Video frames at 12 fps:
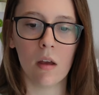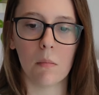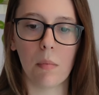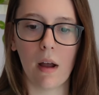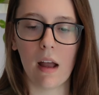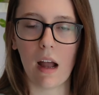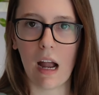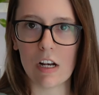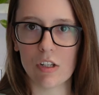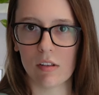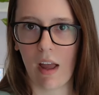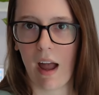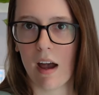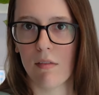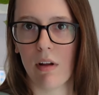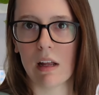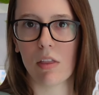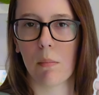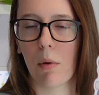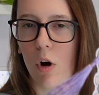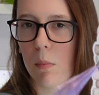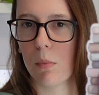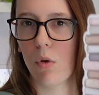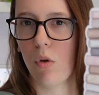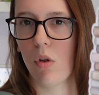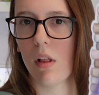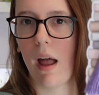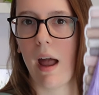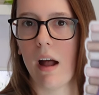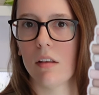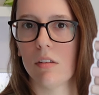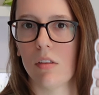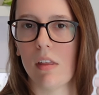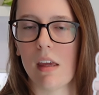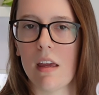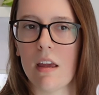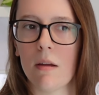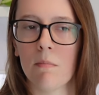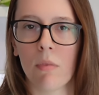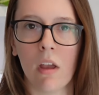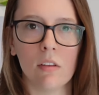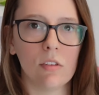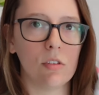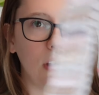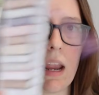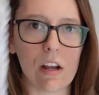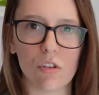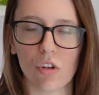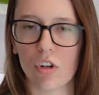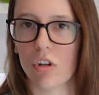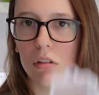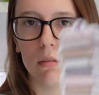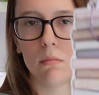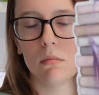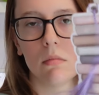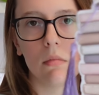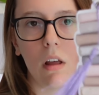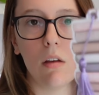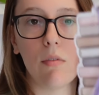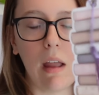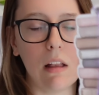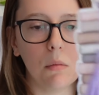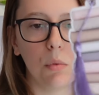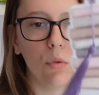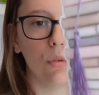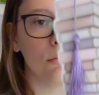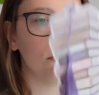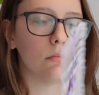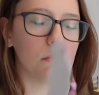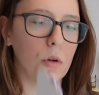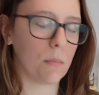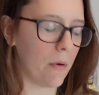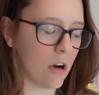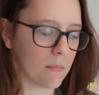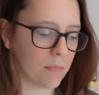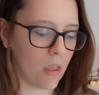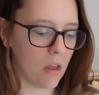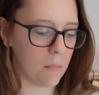but I just have like the purple as the standard available bookmark.